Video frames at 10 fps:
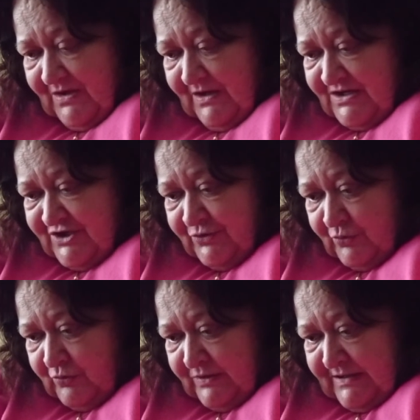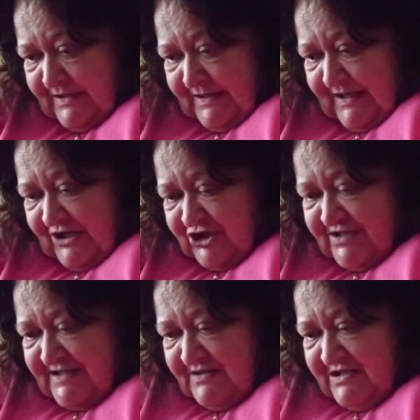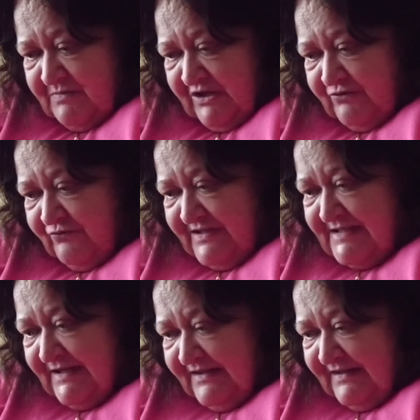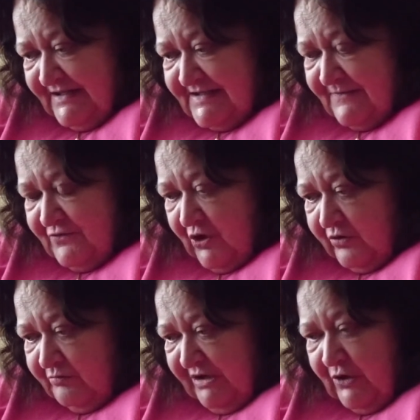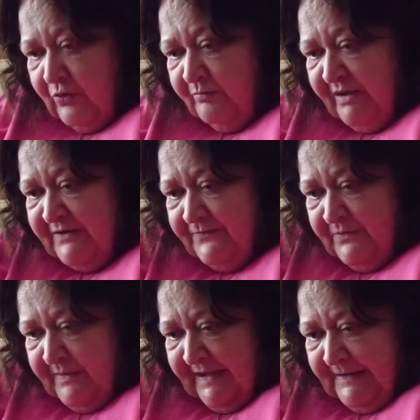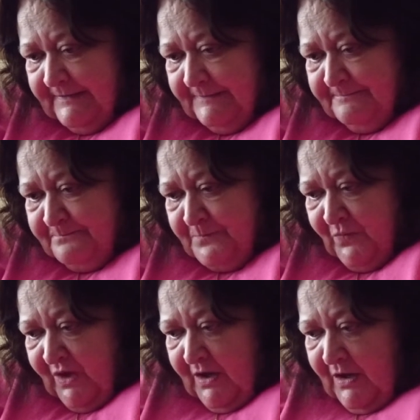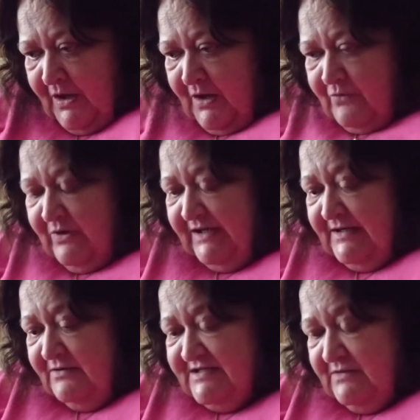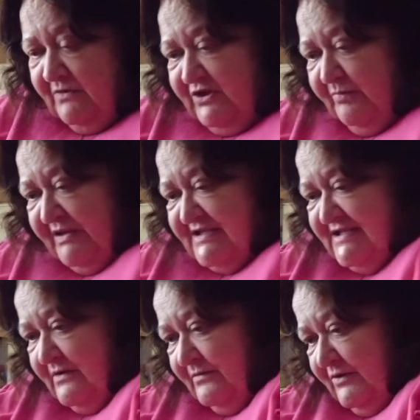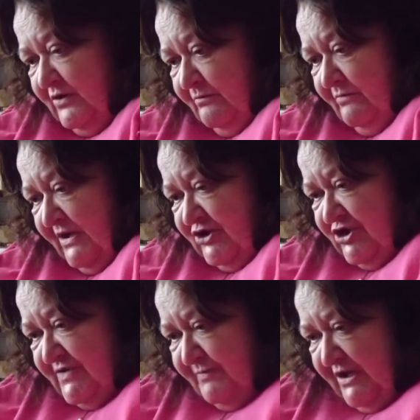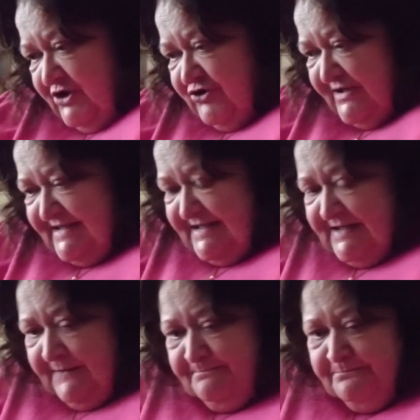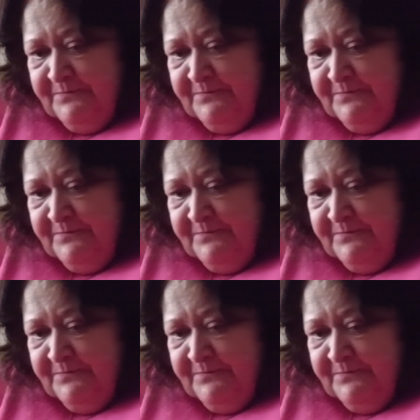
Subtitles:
I don't know. It just seems to me that recently things have been going better for me. Right, now some other bits you might just be interested in.